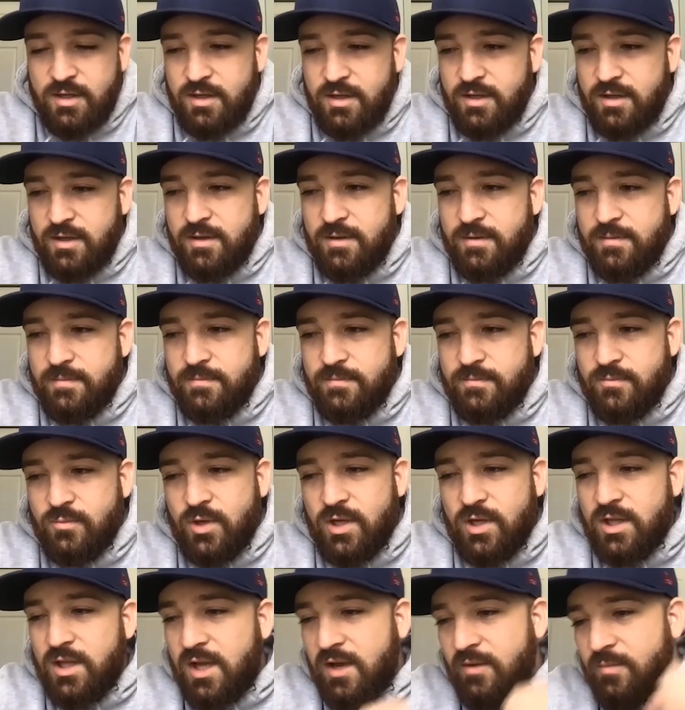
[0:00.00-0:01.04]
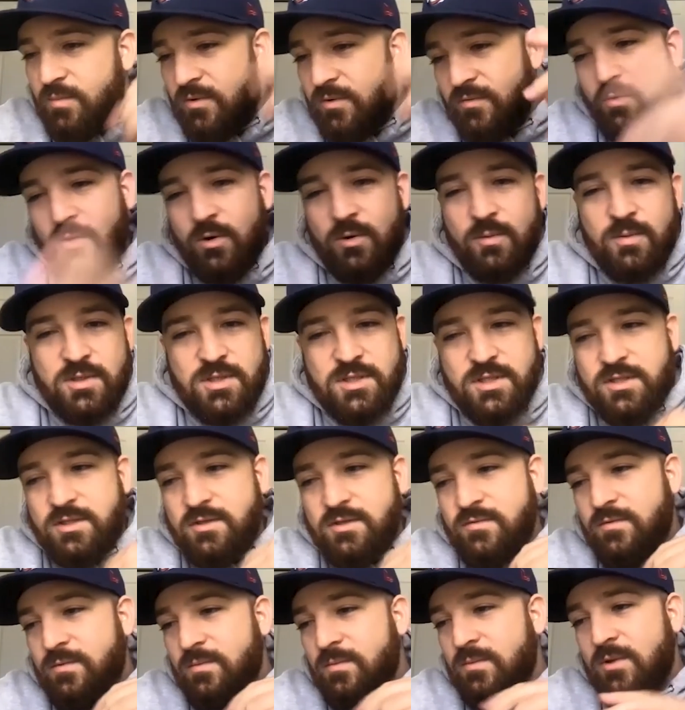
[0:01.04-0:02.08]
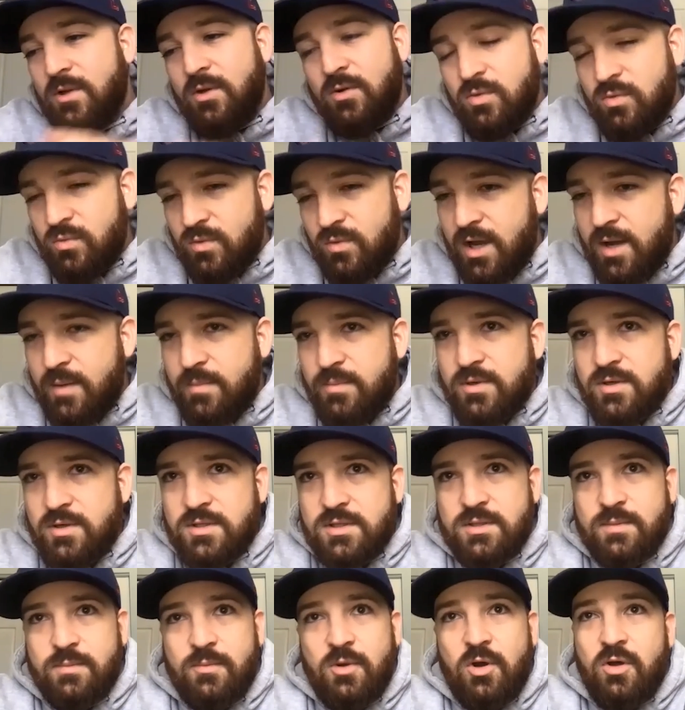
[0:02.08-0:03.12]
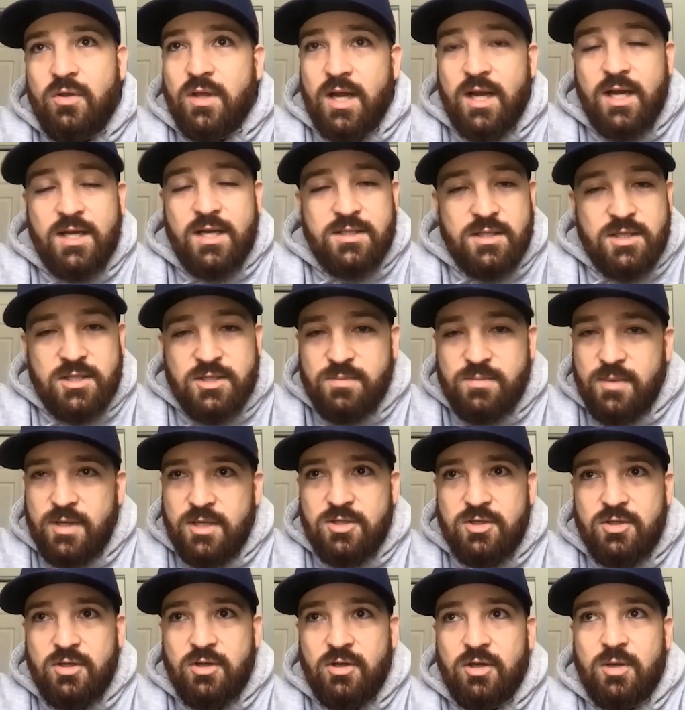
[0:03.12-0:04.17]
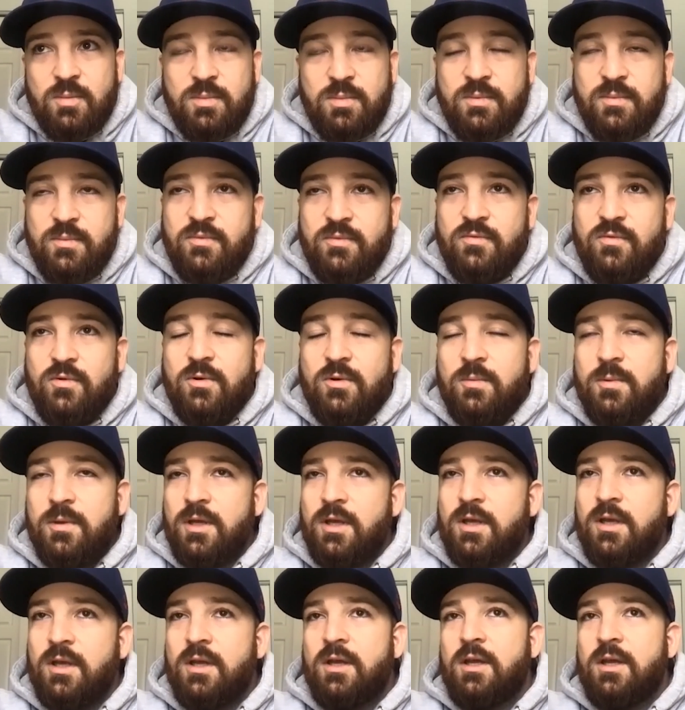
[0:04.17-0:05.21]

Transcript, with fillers: We got live performances from local rappers. All the guys I just mentioned are going to be performing.